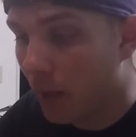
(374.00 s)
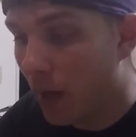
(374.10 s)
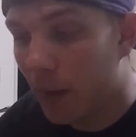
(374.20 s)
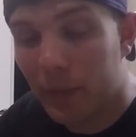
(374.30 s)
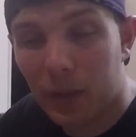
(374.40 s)

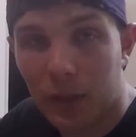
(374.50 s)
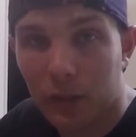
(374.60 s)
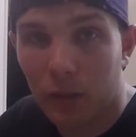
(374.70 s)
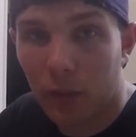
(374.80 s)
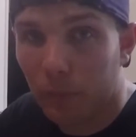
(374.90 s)
I paid like
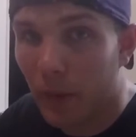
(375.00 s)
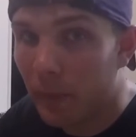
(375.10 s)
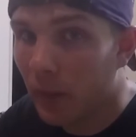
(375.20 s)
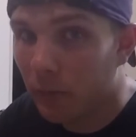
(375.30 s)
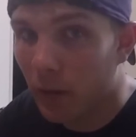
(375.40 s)
maybe
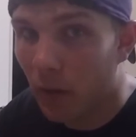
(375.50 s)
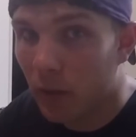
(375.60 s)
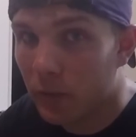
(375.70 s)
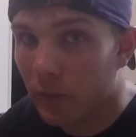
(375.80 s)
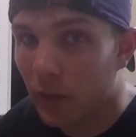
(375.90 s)
$3
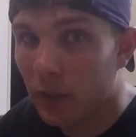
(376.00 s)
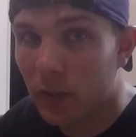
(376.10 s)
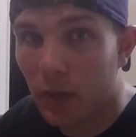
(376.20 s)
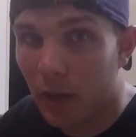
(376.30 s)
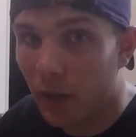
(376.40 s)
for this,
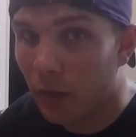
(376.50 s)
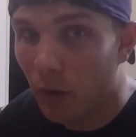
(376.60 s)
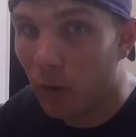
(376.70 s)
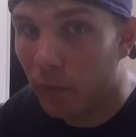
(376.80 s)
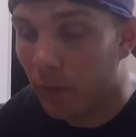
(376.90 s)
and I
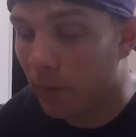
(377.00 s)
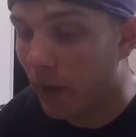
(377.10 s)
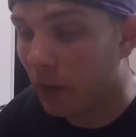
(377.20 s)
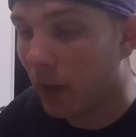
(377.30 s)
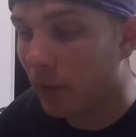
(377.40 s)
know for a
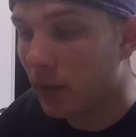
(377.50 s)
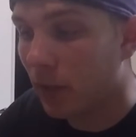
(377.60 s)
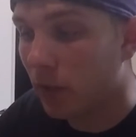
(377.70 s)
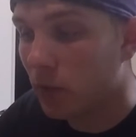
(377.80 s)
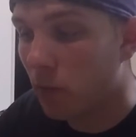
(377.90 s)
fact that I've seen it
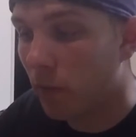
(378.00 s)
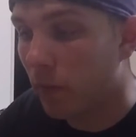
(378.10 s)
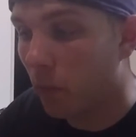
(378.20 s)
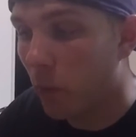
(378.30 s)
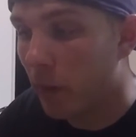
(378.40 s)
in the store for
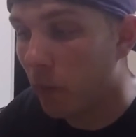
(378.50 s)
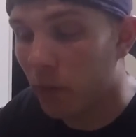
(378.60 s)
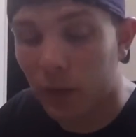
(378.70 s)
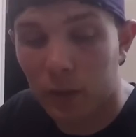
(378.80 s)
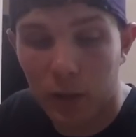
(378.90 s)
way more
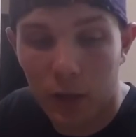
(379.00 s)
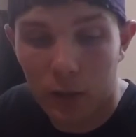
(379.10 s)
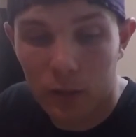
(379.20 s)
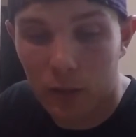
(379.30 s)
than that.